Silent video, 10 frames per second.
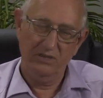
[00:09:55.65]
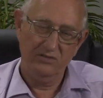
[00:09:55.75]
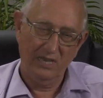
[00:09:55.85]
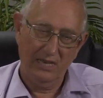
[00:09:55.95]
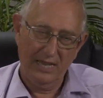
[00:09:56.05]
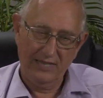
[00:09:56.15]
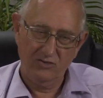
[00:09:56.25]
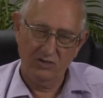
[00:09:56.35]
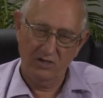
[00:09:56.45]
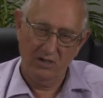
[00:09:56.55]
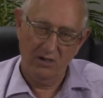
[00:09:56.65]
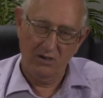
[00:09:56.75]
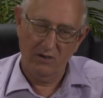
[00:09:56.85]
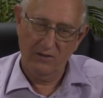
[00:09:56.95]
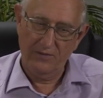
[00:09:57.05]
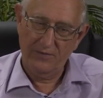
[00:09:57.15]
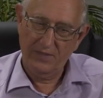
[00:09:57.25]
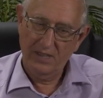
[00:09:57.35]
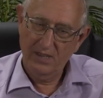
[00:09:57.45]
is a lecture on